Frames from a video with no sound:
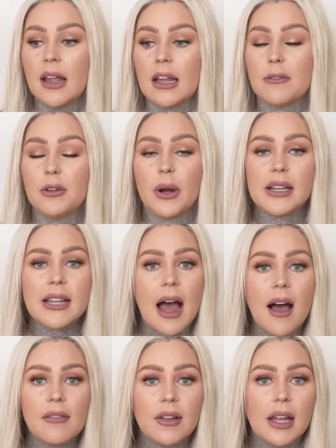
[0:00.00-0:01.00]
if you guys
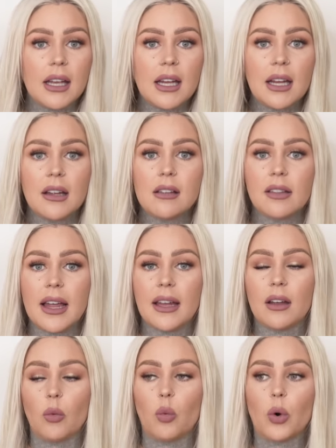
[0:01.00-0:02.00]
have any
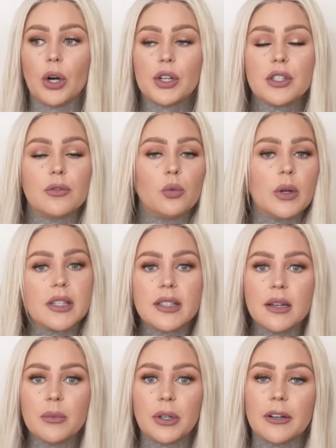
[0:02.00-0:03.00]
like words of
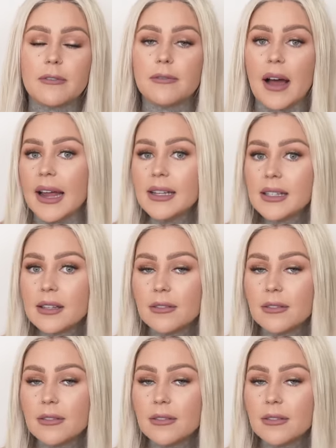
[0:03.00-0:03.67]
wisdom or advice